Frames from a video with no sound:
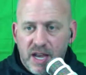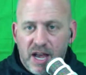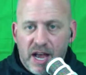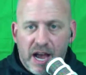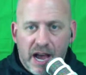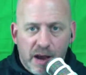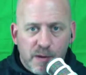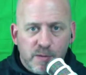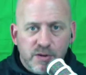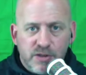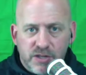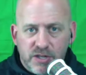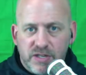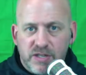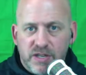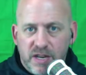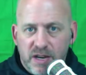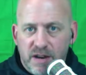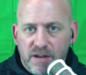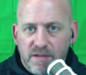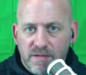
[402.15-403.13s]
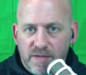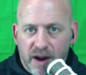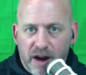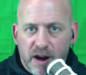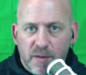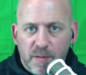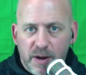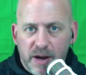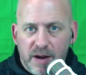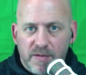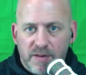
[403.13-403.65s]
I was just in an
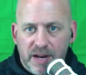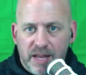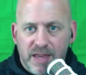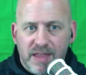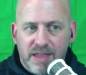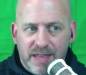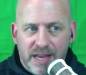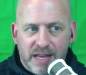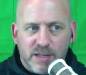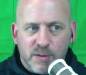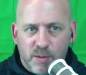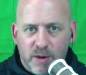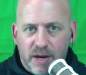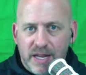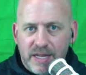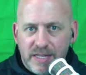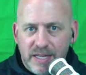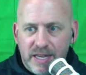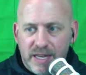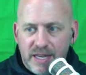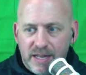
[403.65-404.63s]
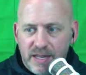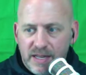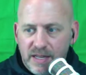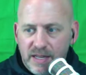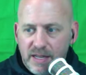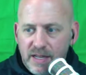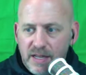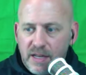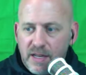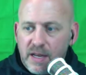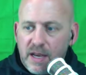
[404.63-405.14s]
environment every day that's what I did.
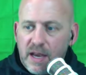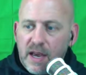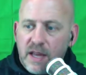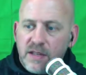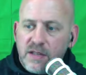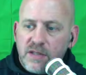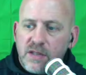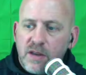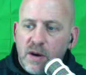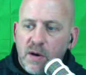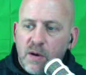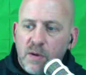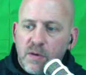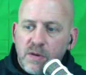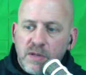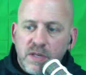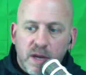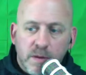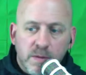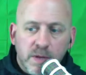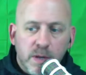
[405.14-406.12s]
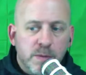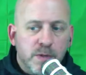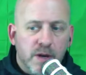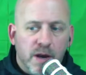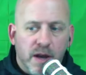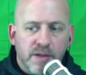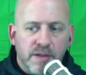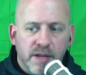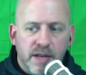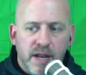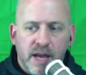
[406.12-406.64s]
And so sometimes your
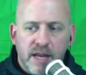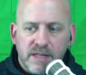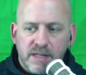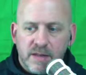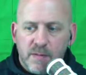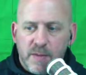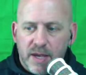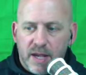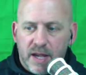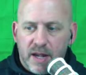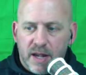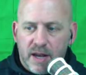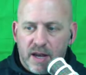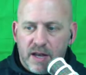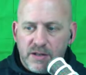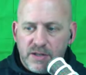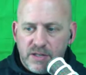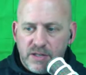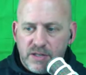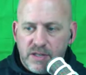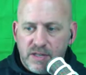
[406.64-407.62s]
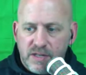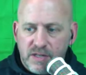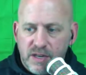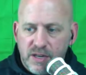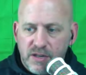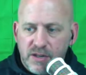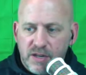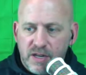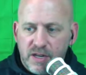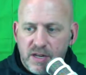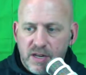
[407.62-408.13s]
athlete has to make a conscious
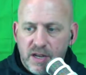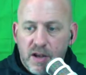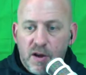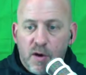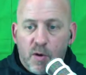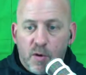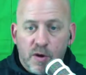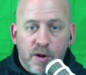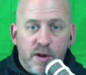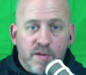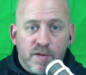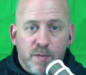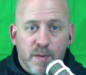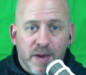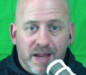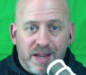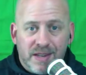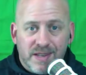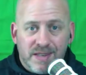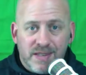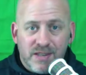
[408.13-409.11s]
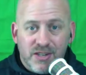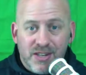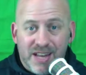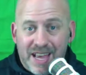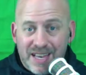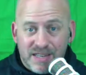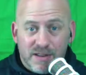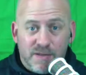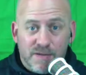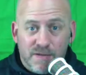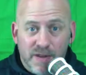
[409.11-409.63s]
decision, or you have to make a decision
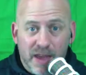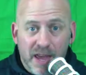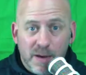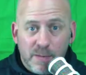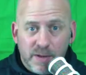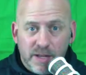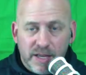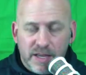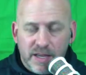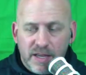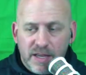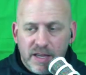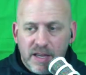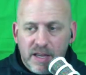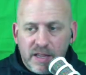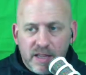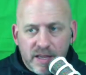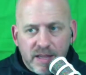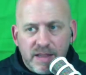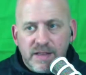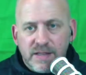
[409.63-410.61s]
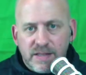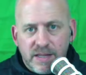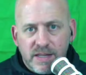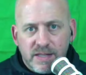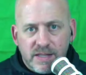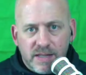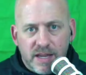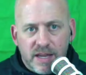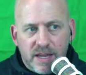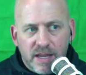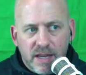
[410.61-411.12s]
as a family. Like, listen,
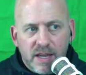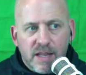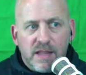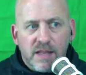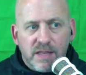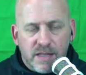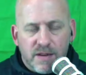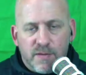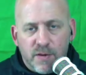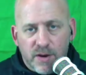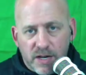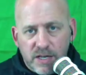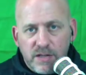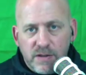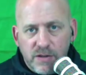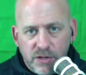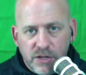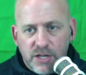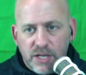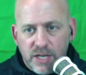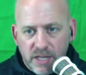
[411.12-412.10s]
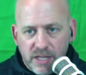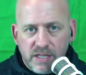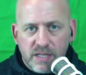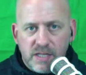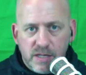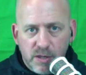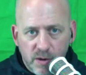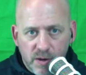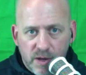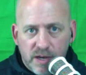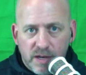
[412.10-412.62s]
it's like, listen, if we're going to do this shit, let's
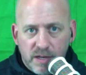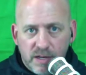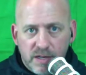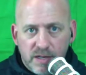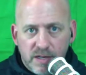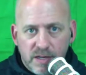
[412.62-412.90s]
do it.